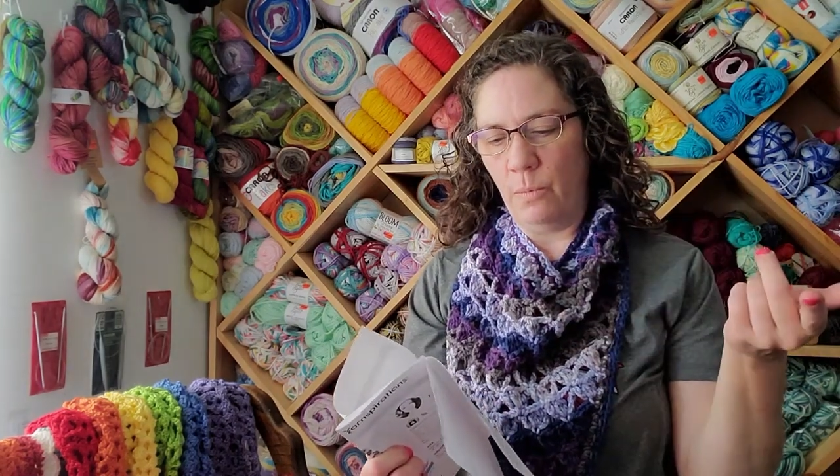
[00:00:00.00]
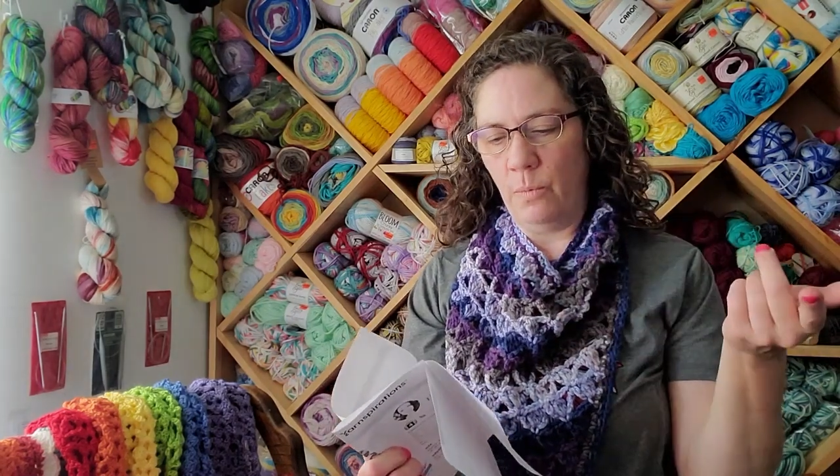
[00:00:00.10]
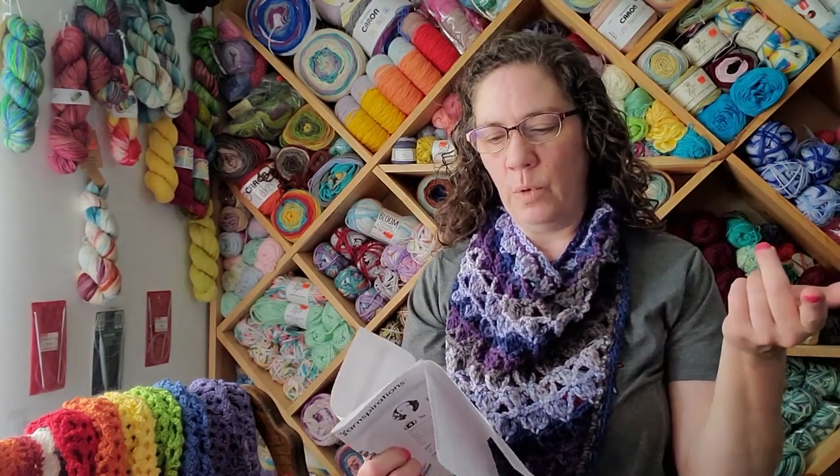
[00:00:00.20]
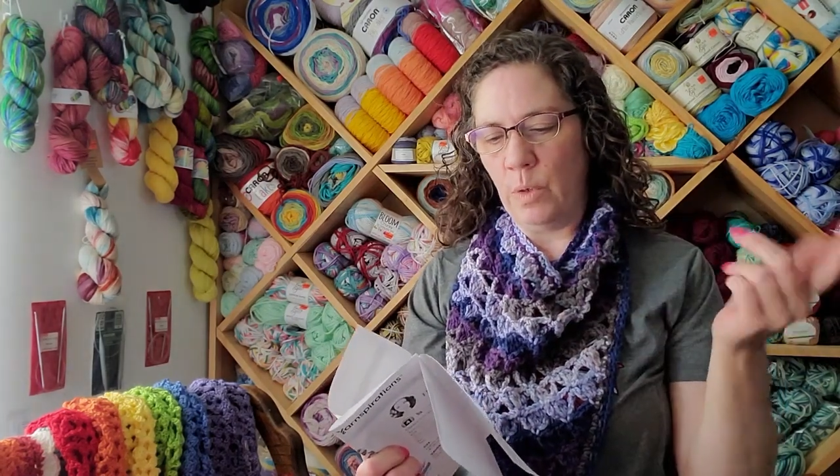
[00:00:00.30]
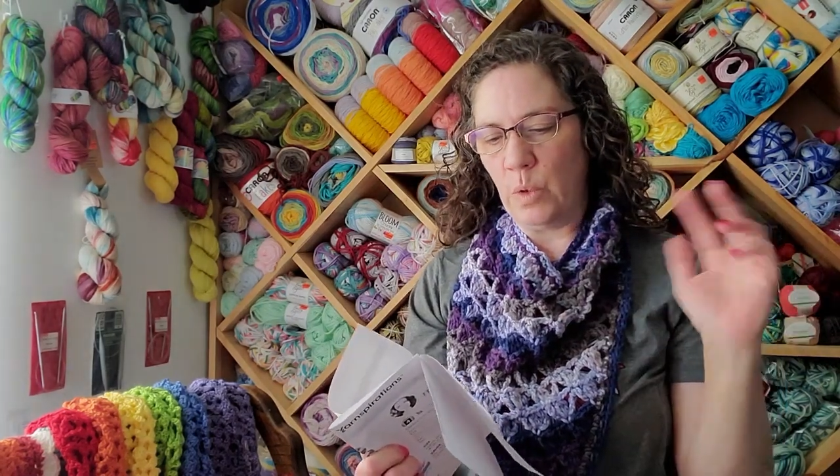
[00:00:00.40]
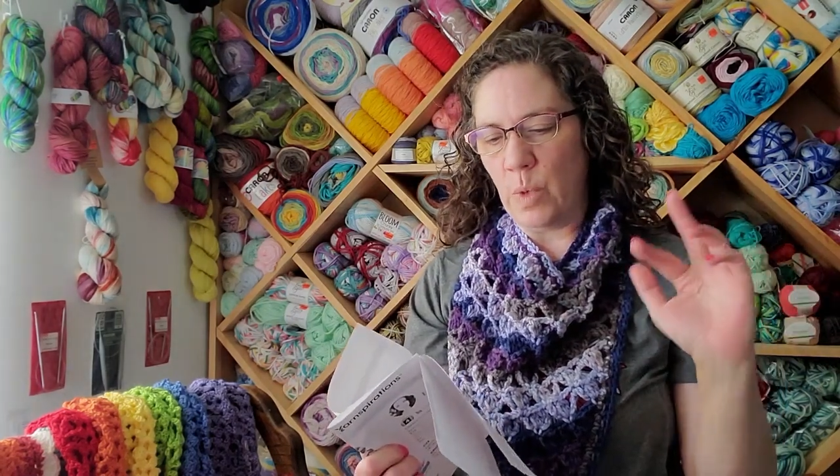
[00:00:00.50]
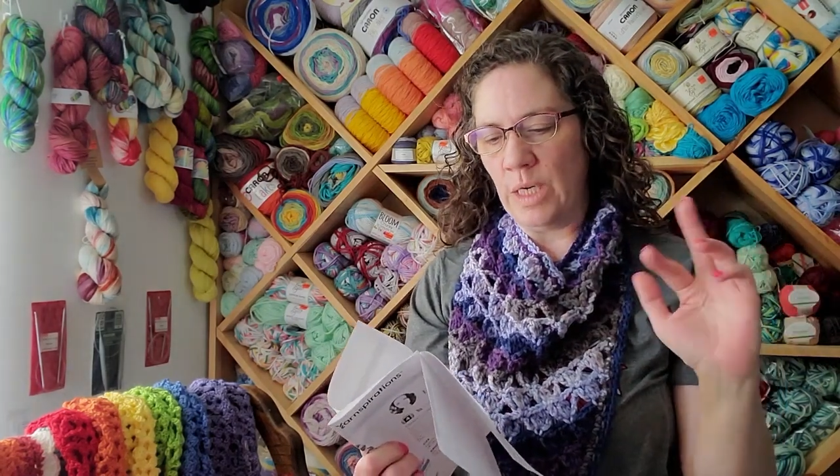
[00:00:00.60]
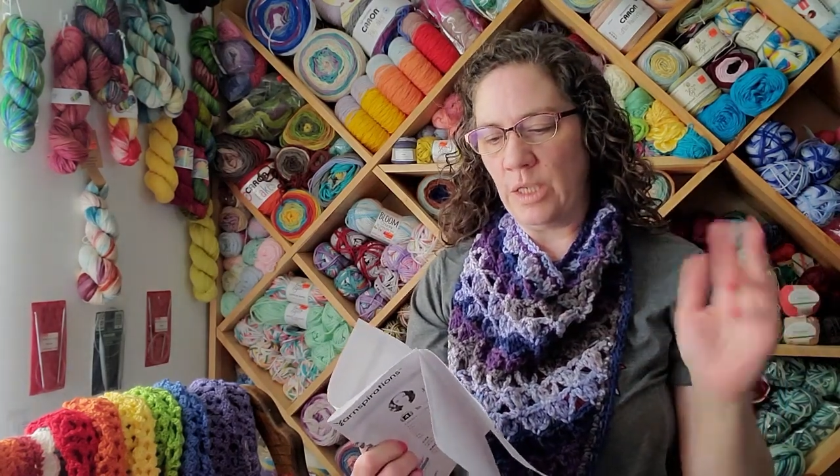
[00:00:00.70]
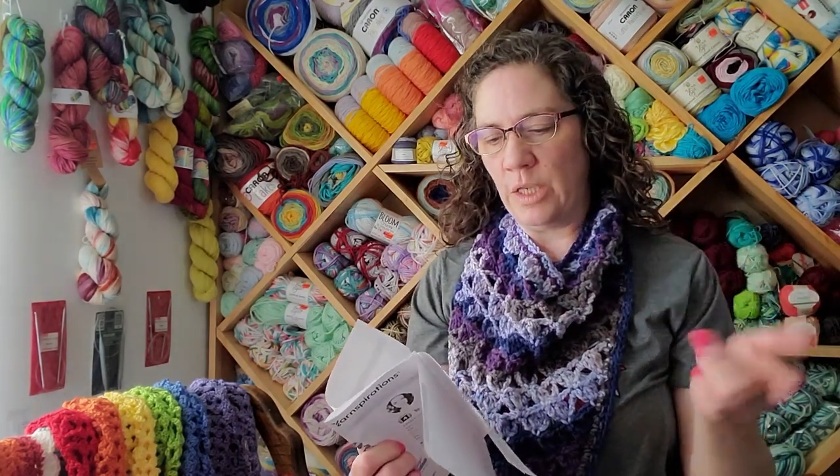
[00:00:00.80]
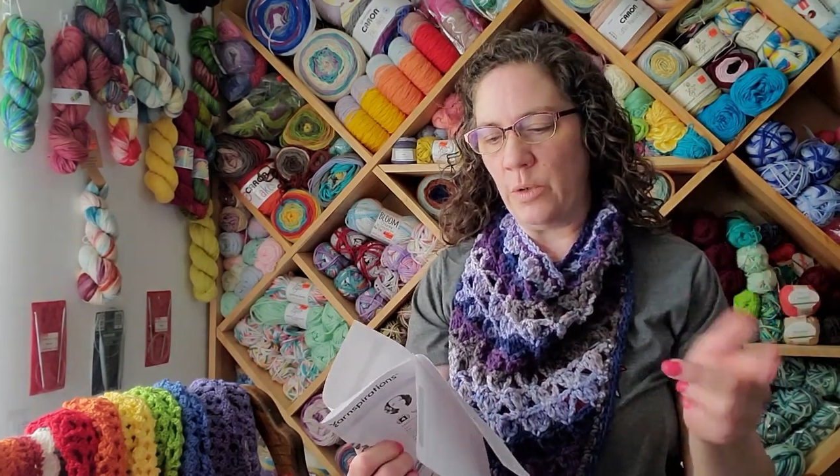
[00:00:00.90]
rows 1
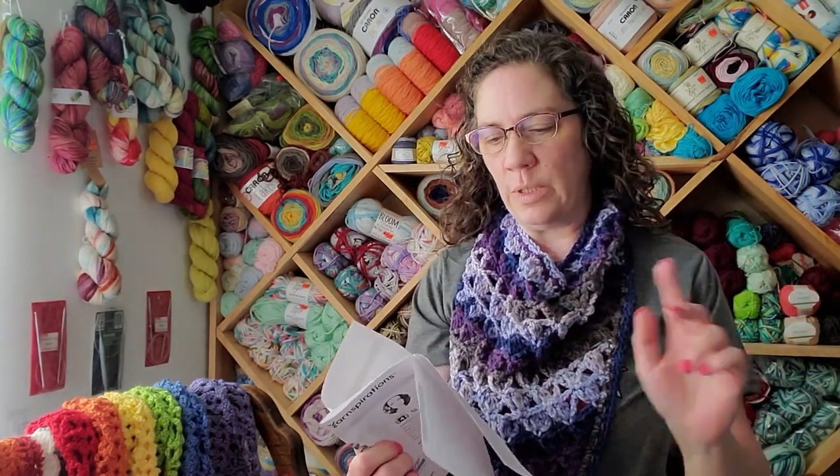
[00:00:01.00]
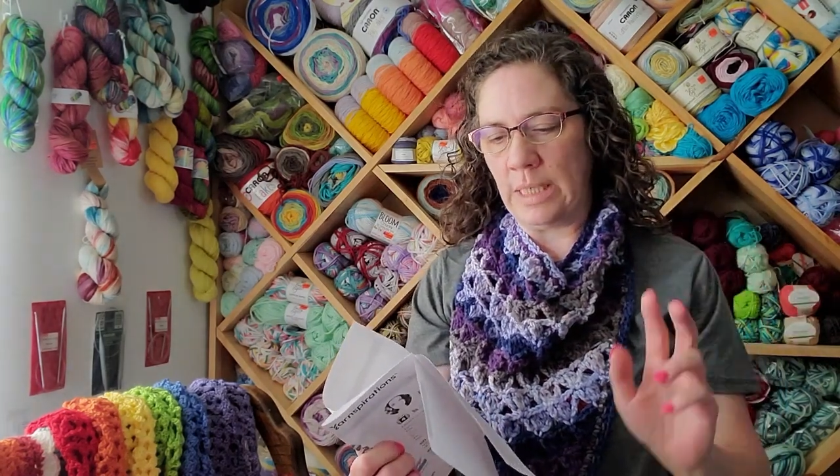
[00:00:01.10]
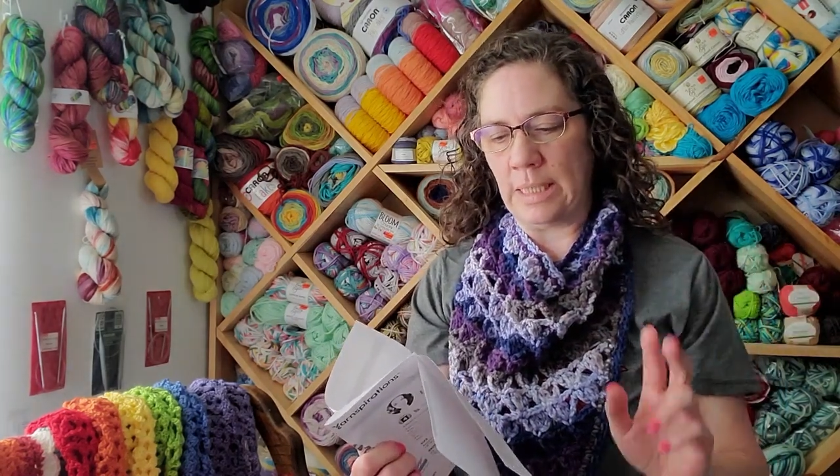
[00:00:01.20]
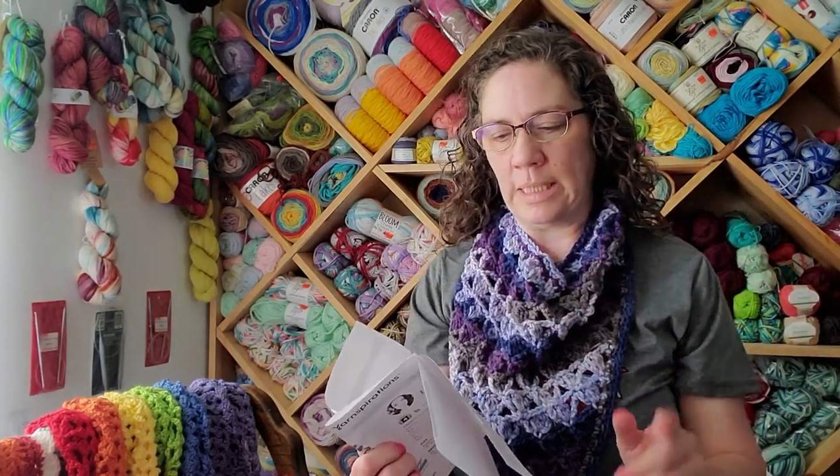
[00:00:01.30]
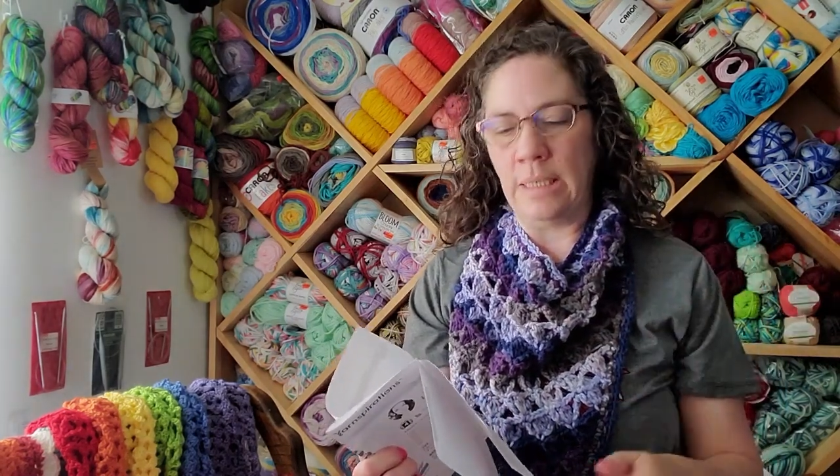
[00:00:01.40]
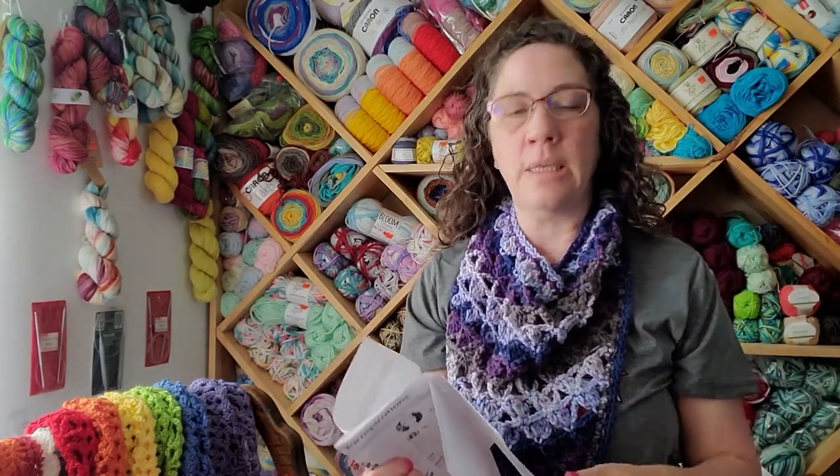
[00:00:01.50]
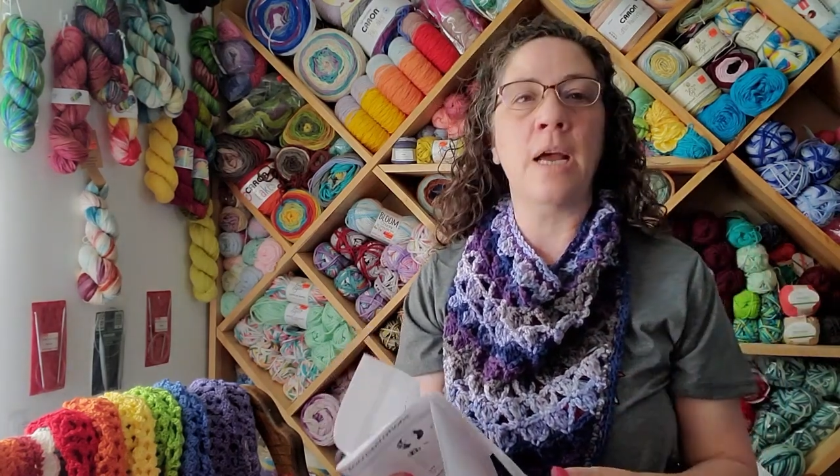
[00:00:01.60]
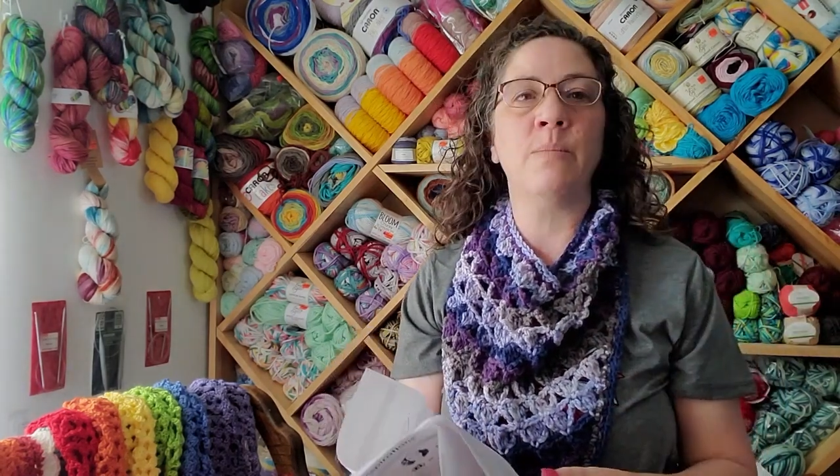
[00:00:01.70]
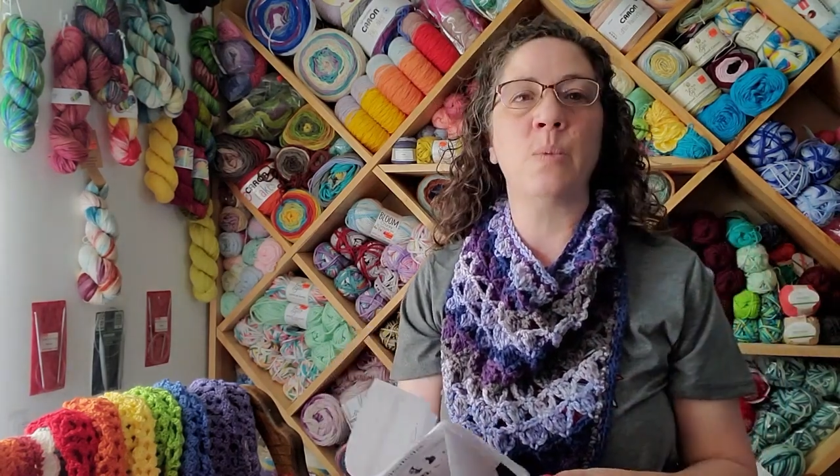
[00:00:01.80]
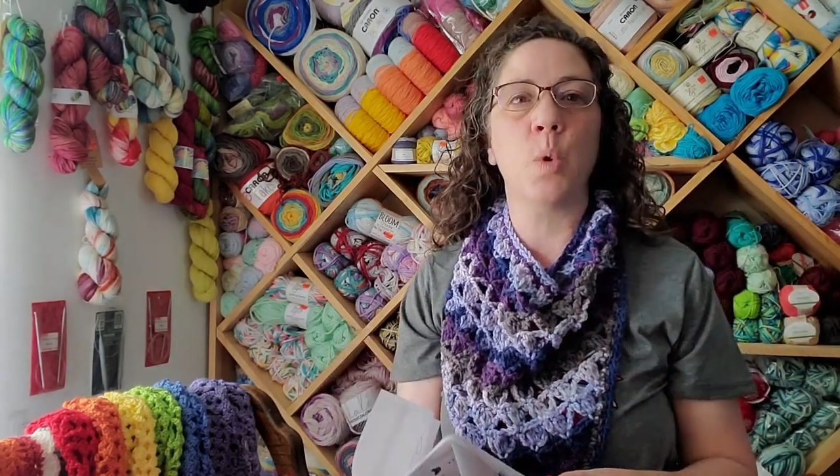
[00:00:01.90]
and 2 16
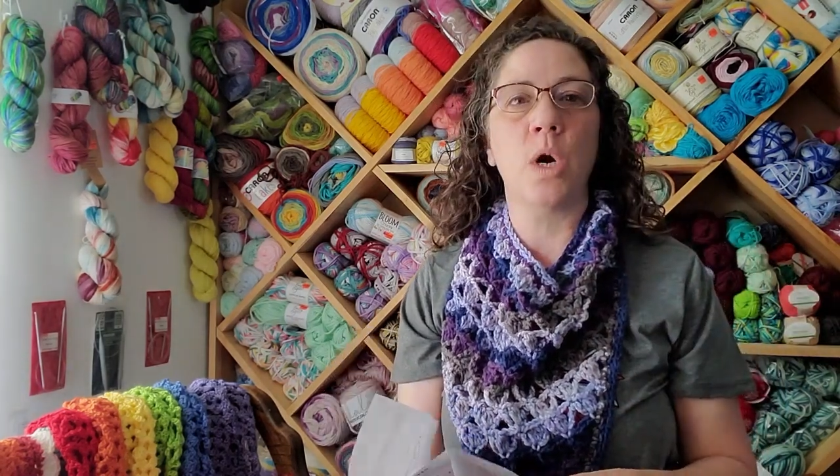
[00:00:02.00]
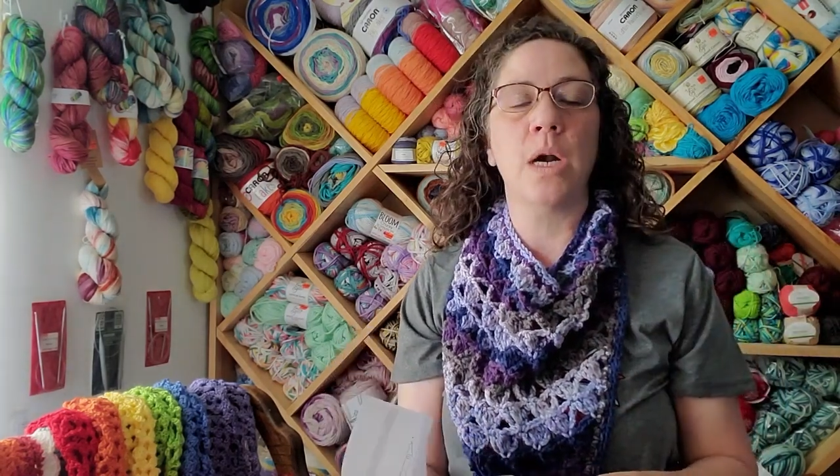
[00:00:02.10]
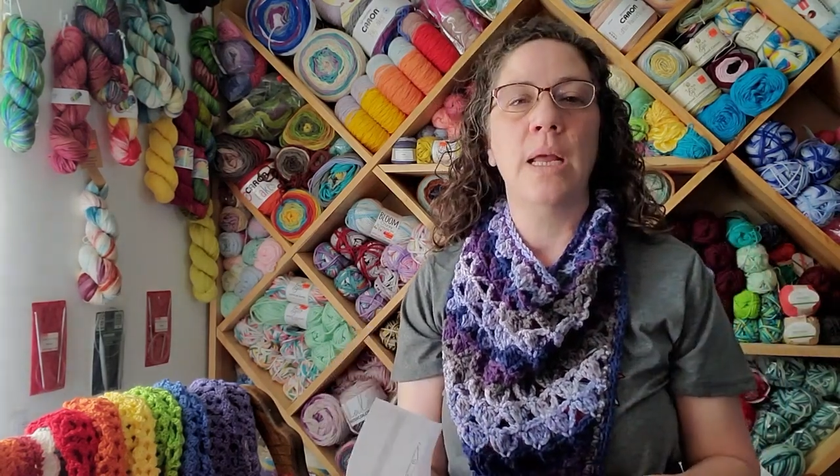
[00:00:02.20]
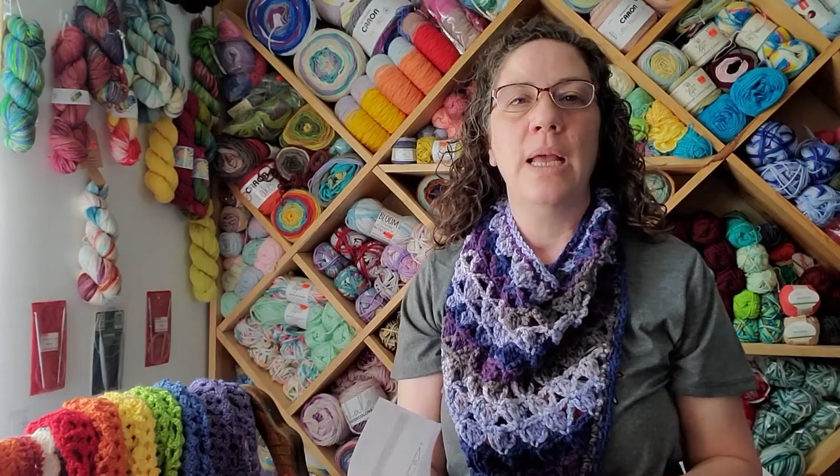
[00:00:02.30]
times more.